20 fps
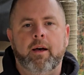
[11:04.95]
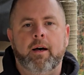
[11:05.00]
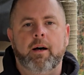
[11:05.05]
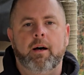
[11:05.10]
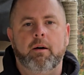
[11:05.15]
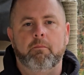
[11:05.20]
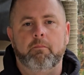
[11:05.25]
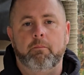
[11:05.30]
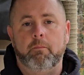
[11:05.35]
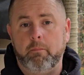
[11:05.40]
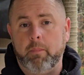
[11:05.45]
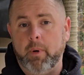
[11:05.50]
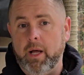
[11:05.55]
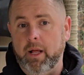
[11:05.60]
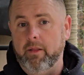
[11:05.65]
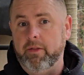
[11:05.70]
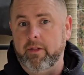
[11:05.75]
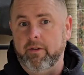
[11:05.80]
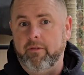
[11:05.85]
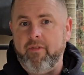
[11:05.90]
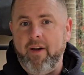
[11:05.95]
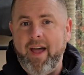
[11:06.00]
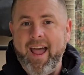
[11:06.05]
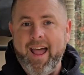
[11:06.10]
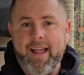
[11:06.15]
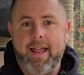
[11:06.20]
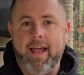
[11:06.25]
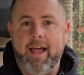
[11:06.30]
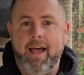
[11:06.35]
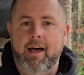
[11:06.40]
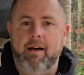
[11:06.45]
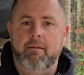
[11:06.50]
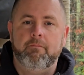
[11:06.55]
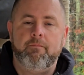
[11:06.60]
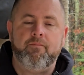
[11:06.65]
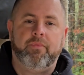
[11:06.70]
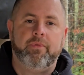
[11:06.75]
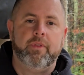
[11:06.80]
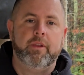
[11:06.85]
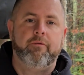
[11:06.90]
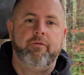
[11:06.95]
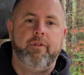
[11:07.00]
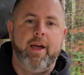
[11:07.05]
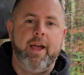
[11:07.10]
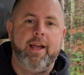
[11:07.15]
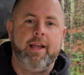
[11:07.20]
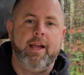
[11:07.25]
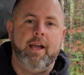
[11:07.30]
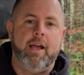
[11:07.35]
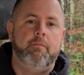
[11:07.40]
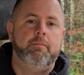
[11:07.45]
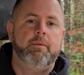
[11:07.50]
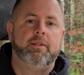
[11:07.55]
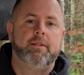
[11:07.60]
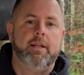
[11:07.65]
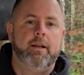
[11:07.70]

But the fat cap is